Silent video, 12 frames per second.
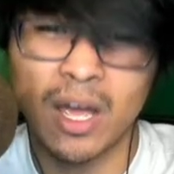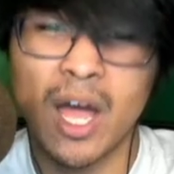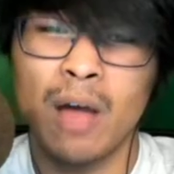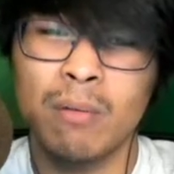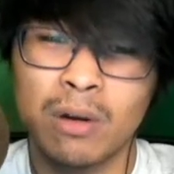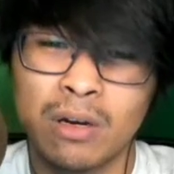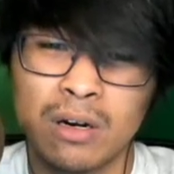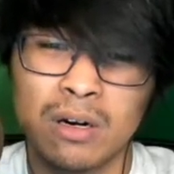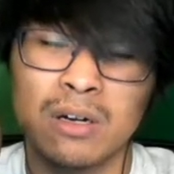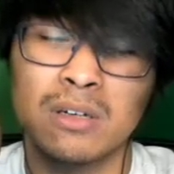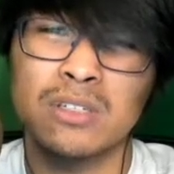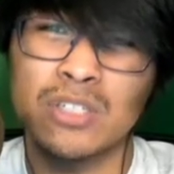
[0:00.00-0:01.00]

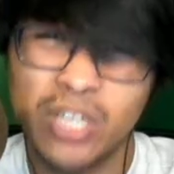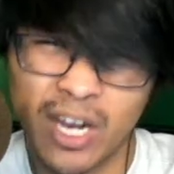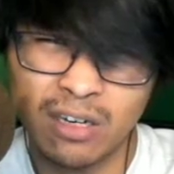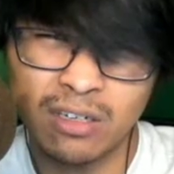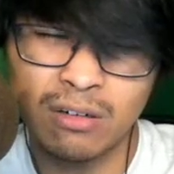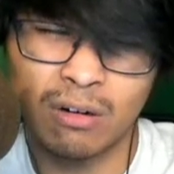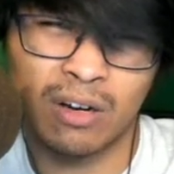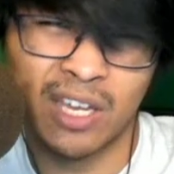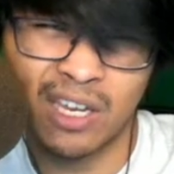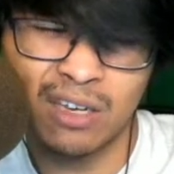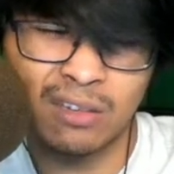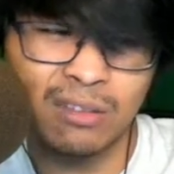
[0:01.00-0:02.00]
Amkar Chandan or
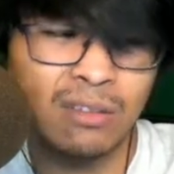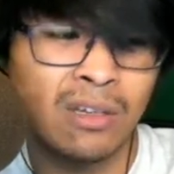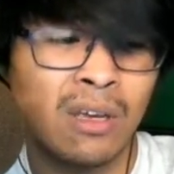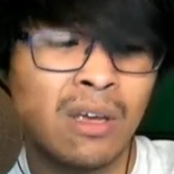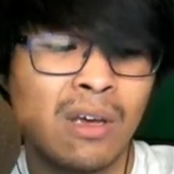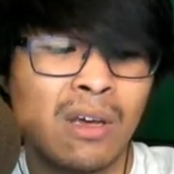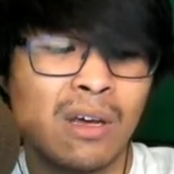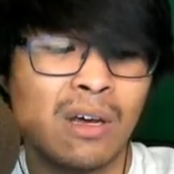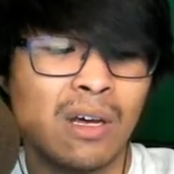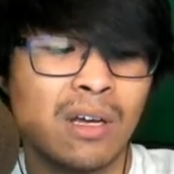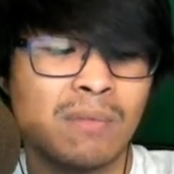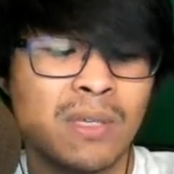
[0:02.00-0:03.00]
Candon.
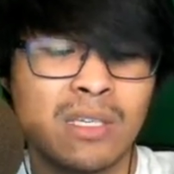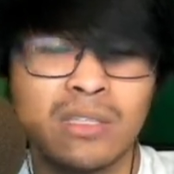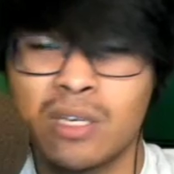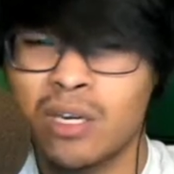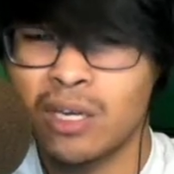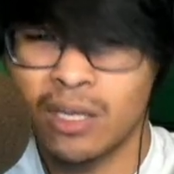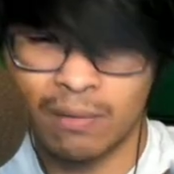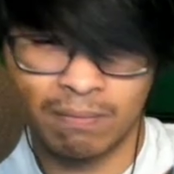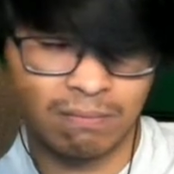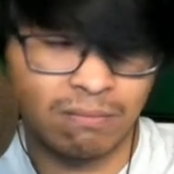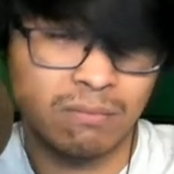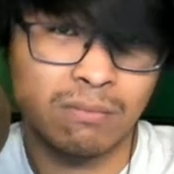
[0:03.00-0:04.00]
He's a
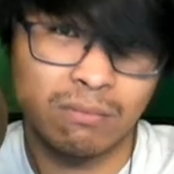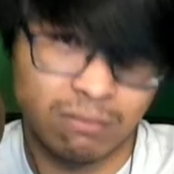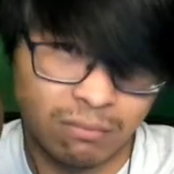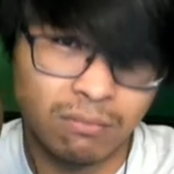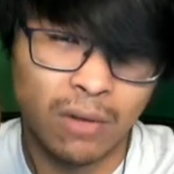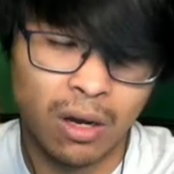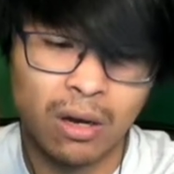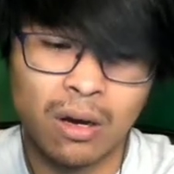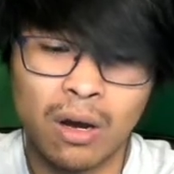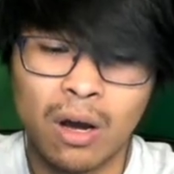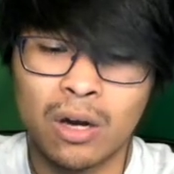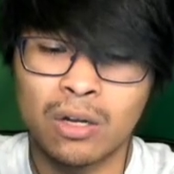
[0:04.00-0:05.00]

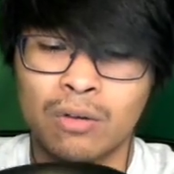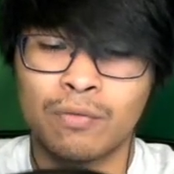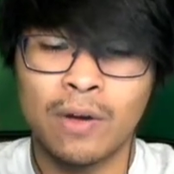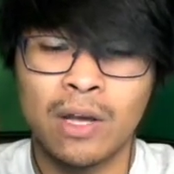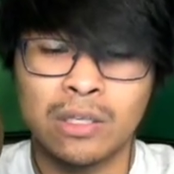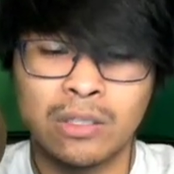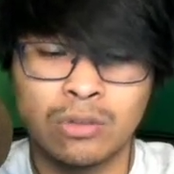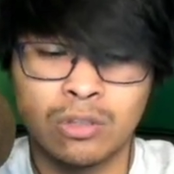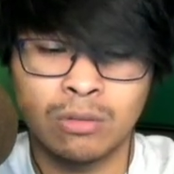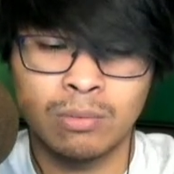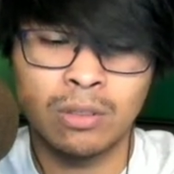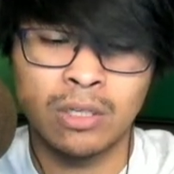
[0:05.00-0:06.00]
audiophile
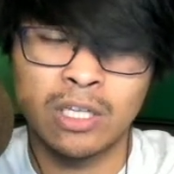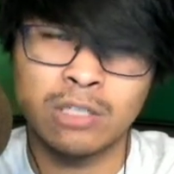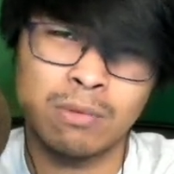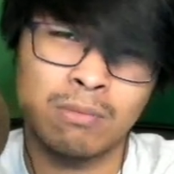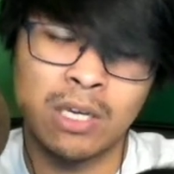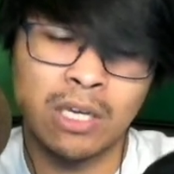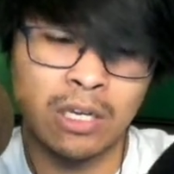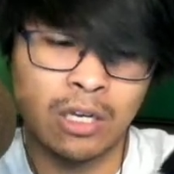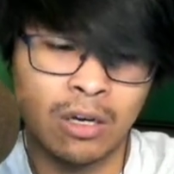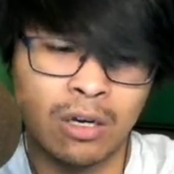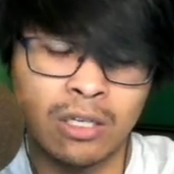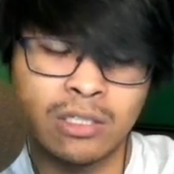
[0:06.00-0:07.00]
YouTuber. He hasn't been making any
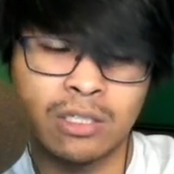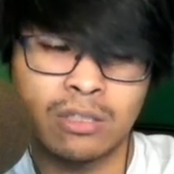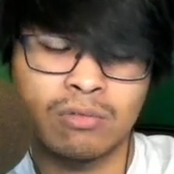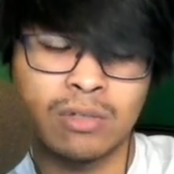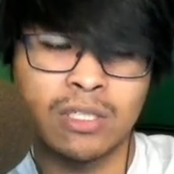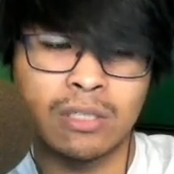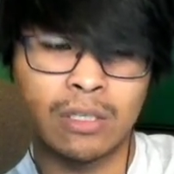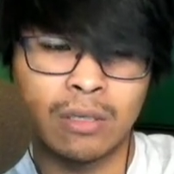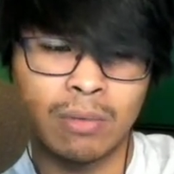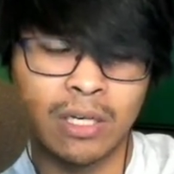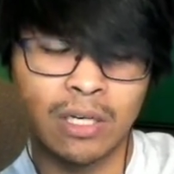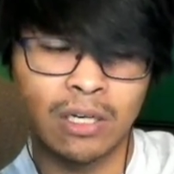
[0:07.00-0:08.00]
content recently,
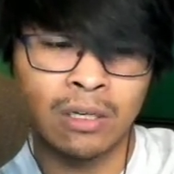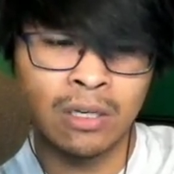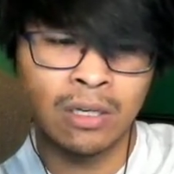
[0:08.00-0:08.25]
but